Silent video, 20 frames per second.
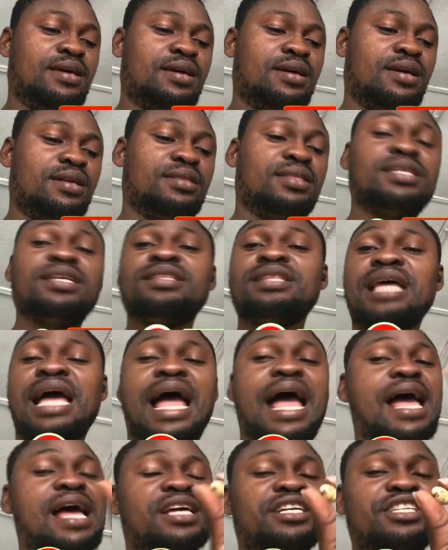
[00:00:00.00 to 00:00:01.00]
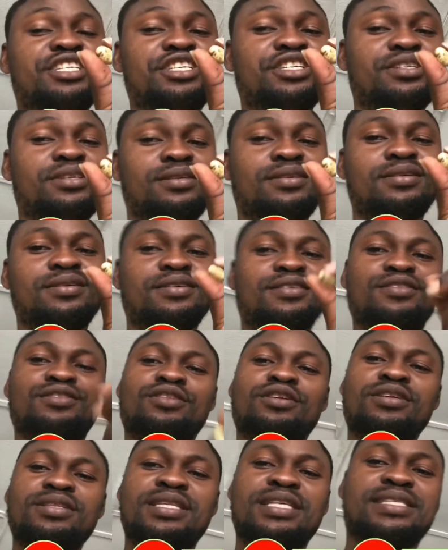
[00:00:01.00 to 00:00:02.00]
didn't hatch,
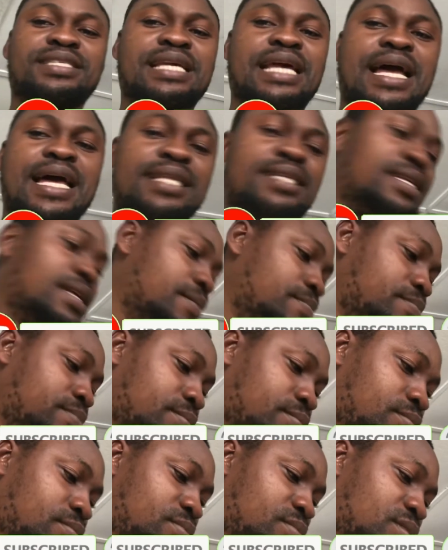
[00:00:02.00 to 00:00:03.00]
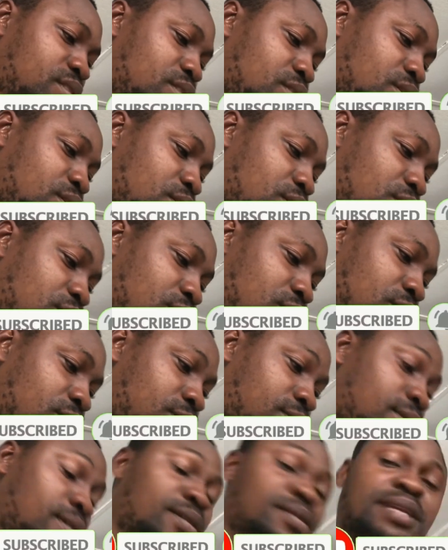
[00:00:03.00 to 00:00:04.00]
don't discard them.
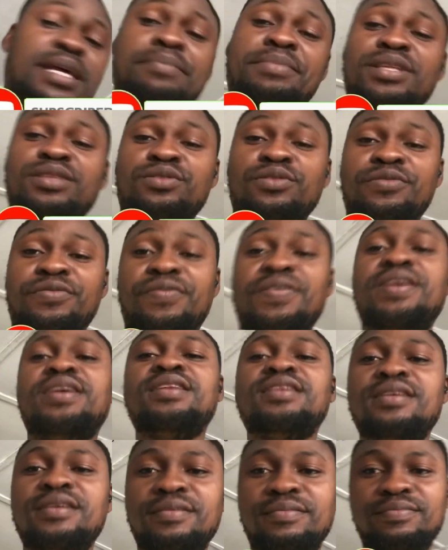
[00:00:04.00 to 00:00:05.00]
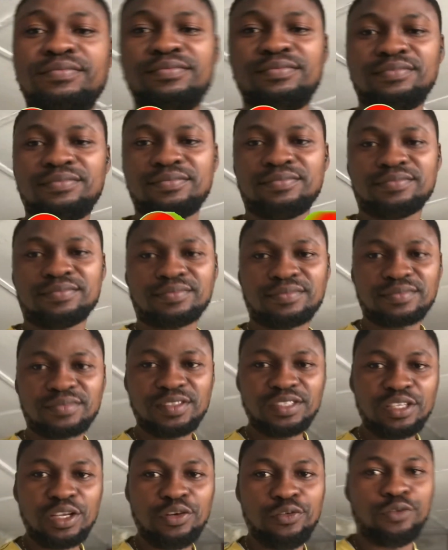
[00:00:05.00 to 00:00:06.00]
Turn them into feed
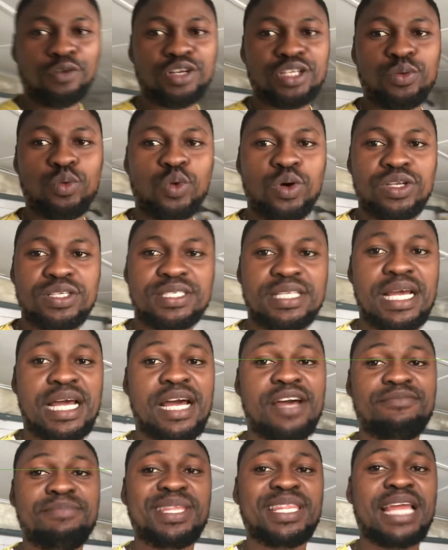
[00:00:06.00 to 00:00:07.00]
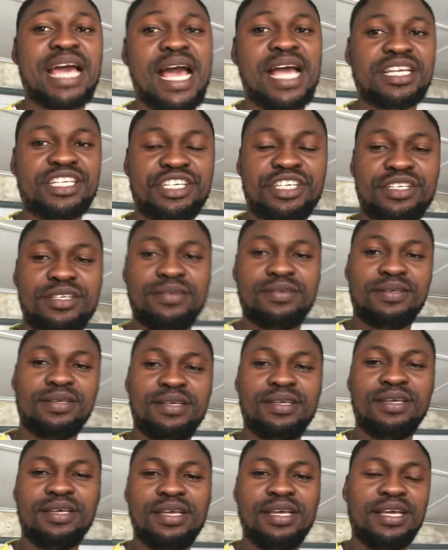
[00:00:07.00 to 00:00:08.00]
for the ones that have been hatched.
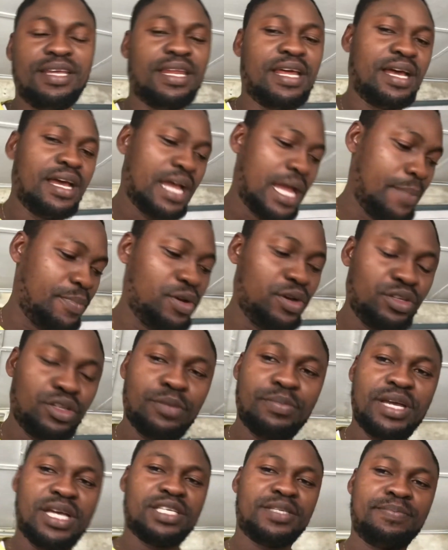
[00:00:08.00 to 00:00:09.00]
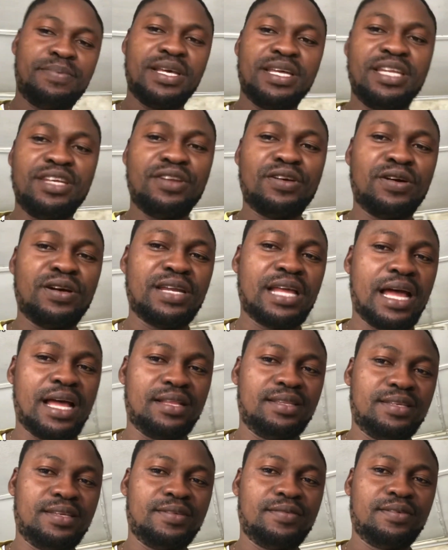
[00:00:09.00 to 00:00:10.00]
Now, I'm going to be explaining all
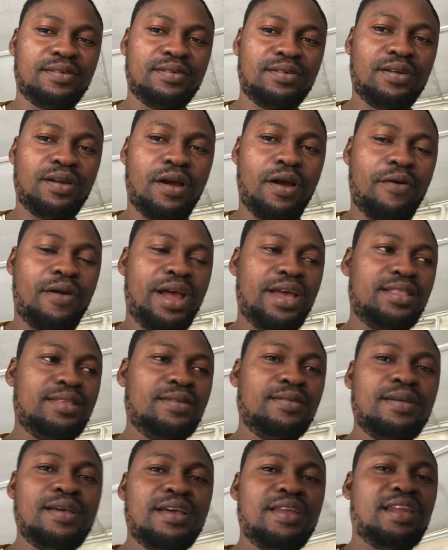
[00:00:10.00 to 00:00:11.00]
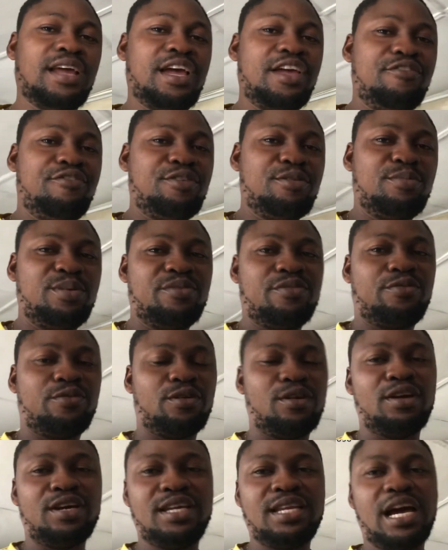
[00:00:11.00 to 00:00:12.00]
that. All right. Now, if you've been
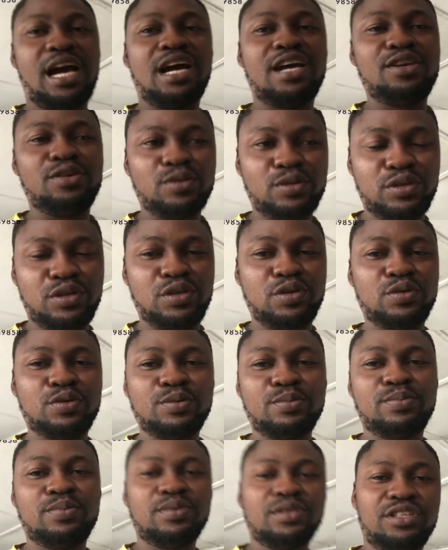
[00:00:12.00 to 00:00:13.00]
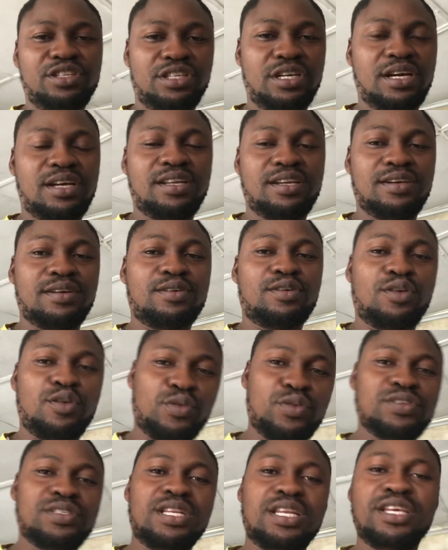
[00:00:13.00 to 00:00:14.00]
following our YouTube channel
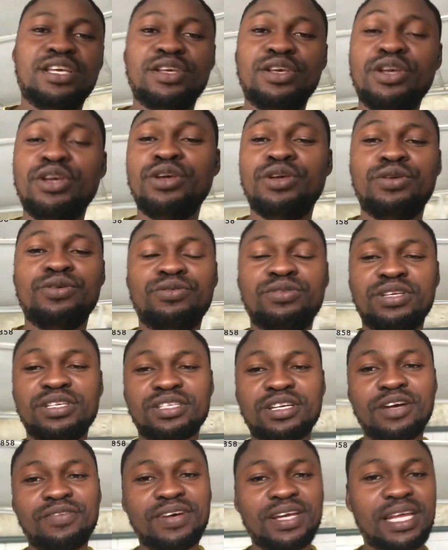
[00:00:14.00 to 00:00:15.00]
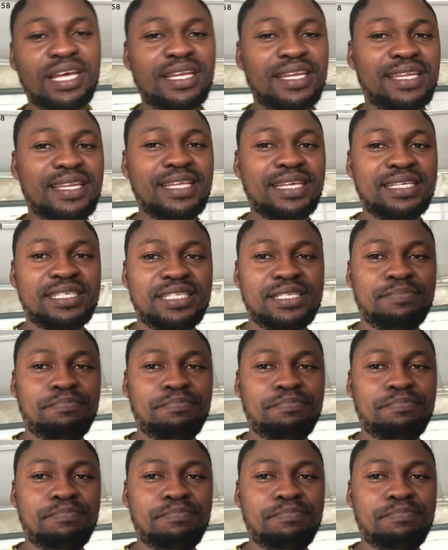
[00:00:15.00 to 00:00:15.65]
closely, you will discover that this